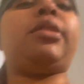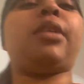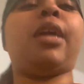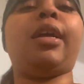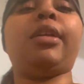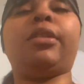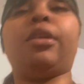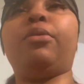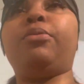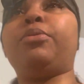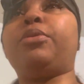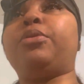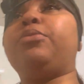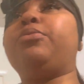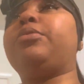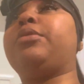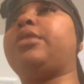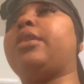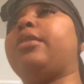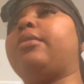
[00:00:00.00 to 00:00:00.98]
so I don't
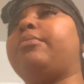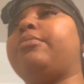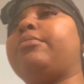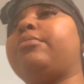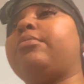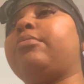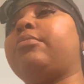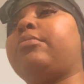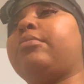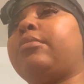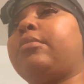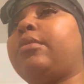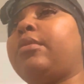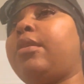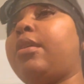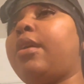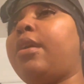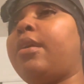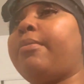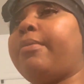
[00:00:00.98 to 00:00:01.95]
lose them.
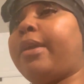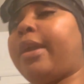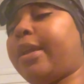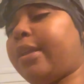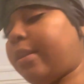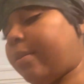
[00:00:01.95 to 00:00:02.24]
Hang